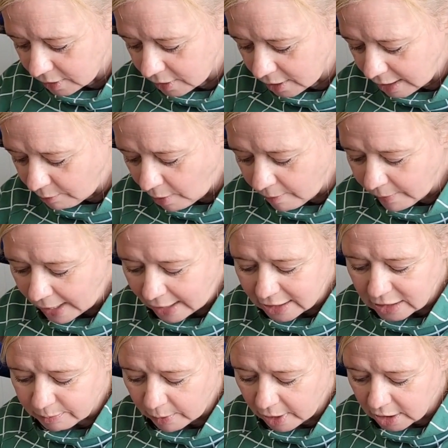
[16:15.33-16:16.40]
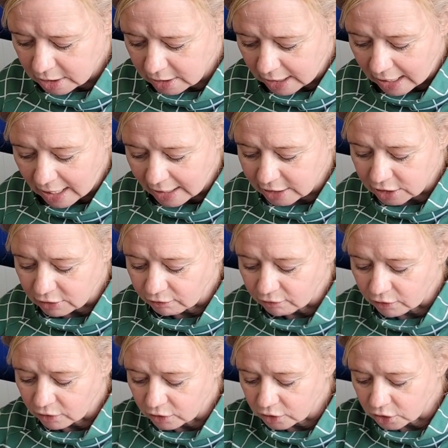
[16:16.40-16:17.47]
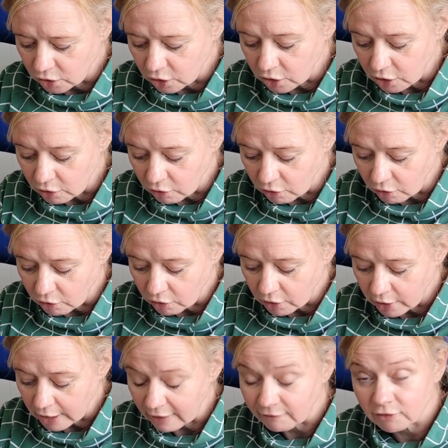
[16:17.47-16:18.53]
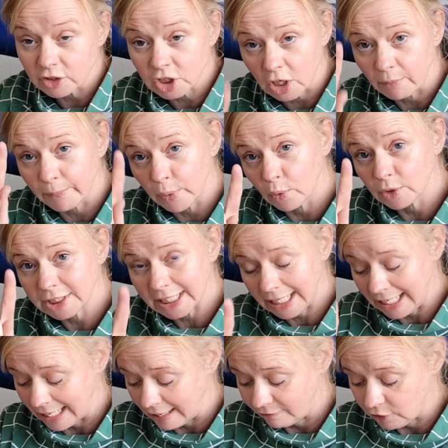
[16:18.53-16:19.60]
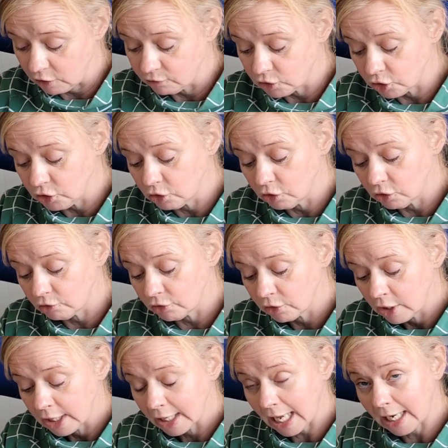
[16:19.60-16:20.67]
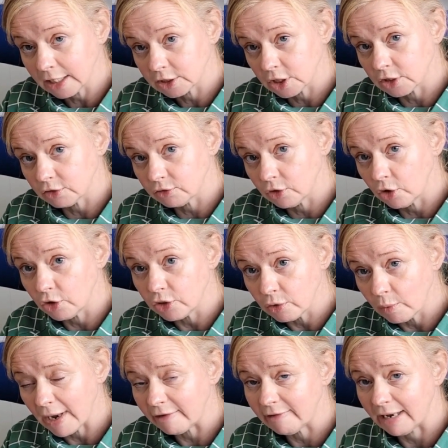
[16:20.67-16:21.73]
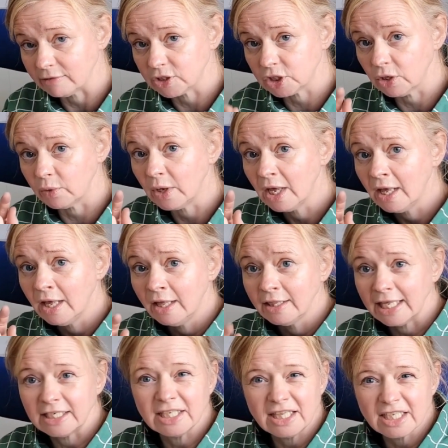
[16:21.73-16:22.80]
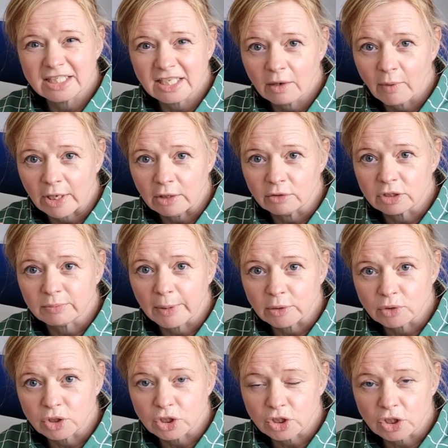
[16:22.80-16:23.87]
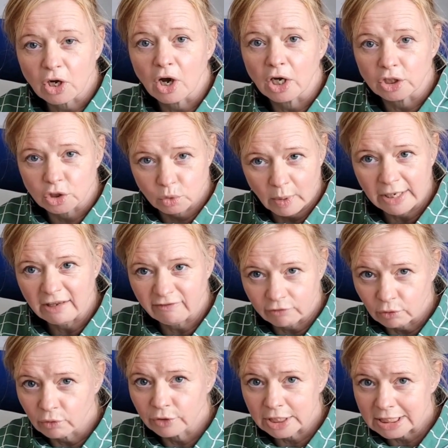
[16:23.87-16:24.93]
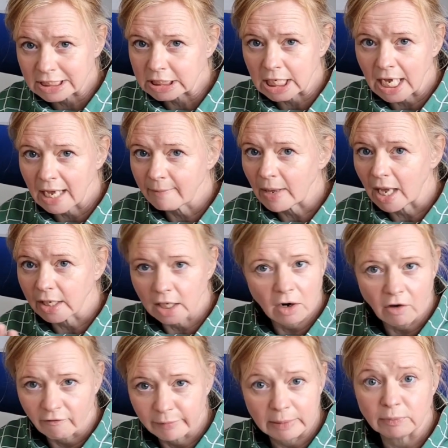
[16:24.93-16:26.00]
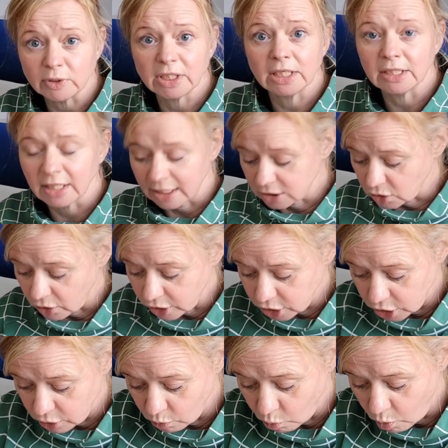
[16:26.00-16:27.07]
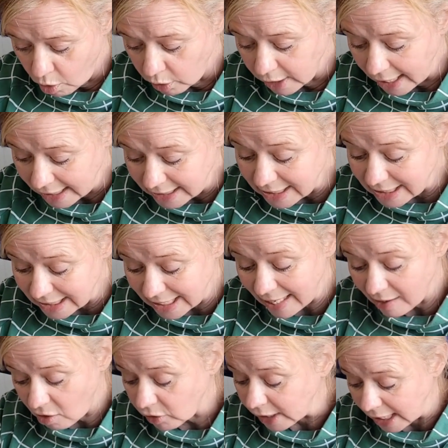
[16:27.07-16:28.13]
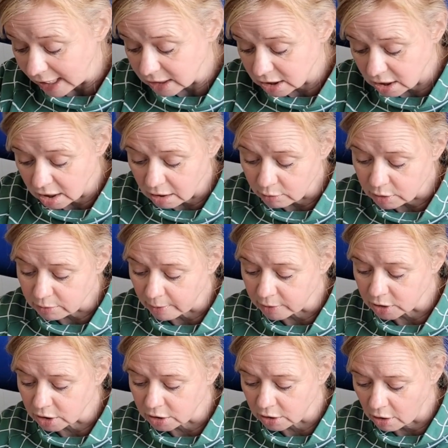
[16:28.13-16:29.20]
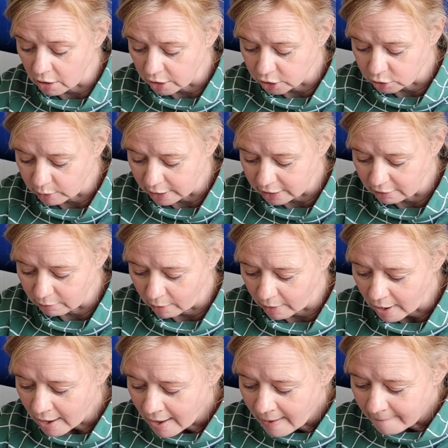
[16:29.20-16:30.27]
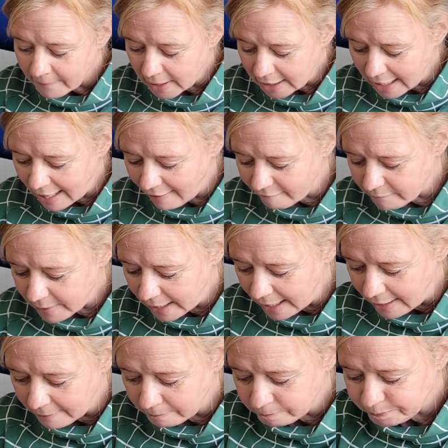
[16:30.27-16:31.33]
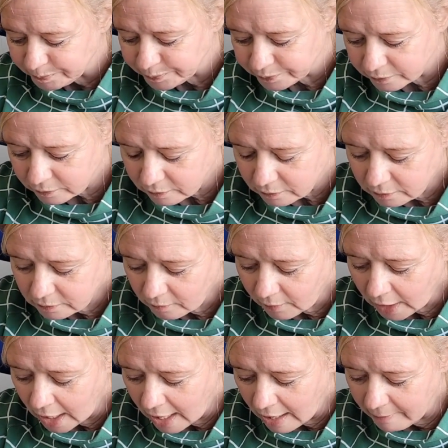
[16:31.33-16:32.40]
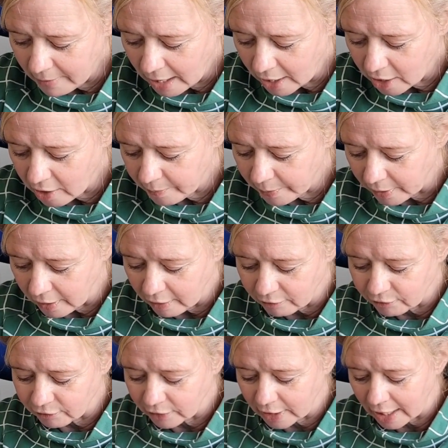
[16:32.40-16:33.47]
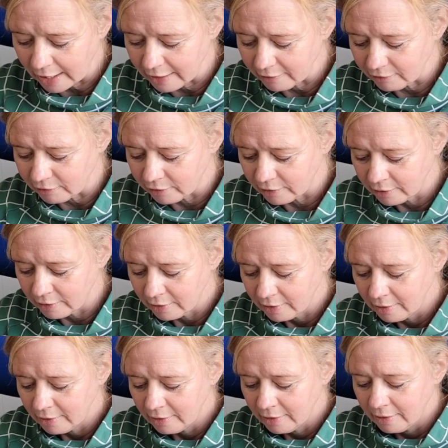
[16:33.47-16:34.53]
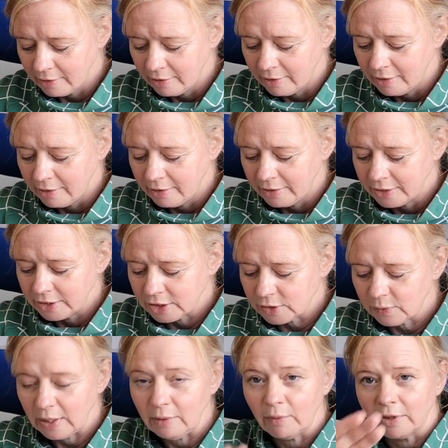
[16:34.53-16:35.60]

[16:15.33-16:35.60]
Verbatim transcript: there won't be any spoilers unless you've done your if so pause here if you've done your calendar the other way around so they did this thing where you're supposed to start at 24 this time and a lot of people didn't they started at 1 it did say on it that you were supposed to start at 21 but there have been um, a couple of kind of sweet